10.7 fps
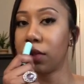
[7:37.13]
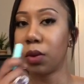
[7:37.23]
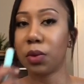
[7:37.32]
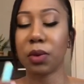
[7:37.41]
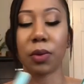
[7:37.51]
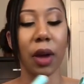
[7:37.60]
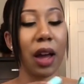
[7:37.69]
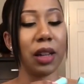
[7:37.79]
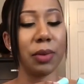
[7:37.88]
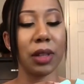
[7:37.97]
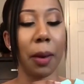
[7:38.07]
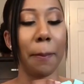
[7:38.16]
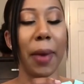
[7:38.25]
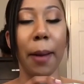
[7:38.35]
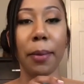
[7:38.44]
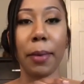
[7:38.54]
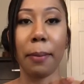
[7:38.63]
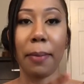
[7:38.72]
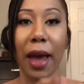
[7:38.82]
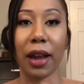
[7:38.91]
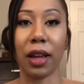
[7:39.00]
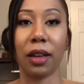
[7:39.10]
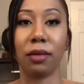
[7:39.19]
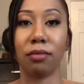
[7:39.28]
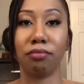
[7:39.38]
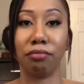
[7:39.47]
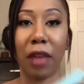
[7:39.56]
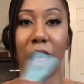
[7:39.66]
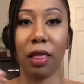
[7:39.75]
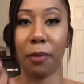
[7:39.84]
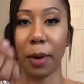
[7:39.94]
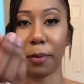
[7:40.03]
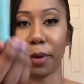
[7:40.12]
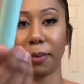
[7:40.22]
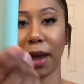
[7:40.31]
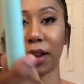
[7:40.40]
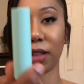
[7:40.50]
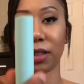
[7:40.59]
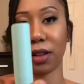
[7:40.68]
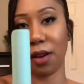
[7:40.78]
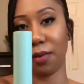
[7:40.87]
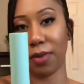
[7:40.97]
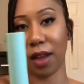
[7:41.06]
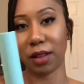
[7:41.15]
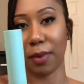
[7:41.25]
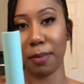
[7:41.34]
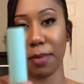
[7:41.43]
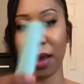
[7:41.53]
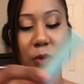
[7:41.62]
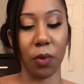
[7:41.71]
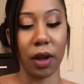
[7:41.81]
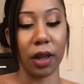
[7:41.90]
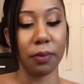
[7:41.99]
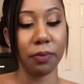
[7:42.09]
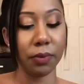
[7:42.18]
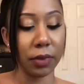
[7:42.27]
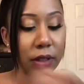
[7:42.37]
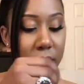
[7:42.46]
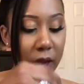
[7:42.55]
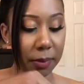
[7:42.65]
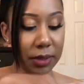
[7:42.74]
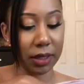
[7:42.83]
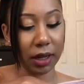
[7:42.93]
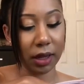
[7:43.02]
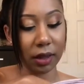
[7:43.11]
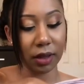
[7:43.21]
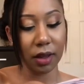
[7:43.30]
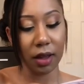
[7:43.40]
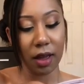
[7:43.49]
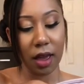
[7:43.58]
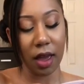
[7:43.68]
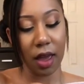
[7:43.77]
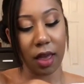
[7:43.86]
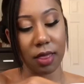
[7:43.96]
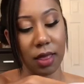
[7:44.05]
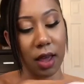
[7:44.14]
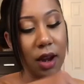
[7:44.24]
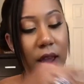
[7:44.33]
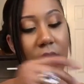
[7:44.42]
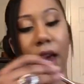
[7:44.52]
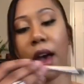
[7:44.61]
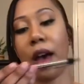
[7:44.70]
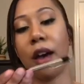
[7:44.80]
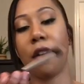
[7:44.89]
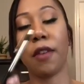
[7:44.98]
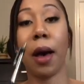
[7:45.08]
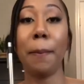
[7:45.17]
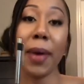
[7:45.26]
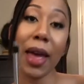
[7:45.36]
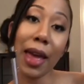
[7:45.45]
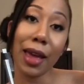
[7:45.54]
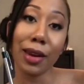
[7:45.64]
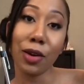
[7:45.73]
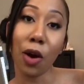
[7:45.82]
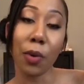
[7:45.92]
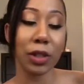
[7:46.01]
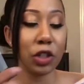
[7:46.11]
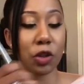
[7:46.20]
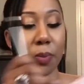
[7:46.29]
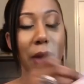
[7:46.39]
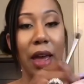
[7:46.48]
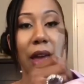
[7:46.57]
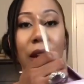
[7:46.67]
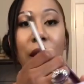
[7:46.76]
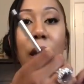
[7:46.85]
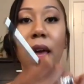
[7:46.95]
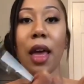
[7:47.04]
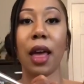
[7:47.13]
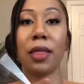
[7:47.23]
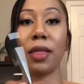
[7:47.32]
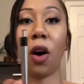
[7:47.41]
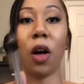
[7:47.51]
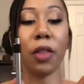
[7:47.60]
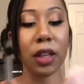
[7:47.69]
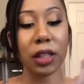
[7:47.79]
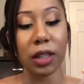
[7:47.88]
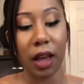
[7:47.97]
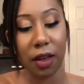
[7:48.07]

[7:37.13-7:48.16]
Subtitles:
This one kind of smells like a peppermint patty. I love peppermint patties, so that's my mint one, chapstick. And then I have a pen. You always want your pen. And all these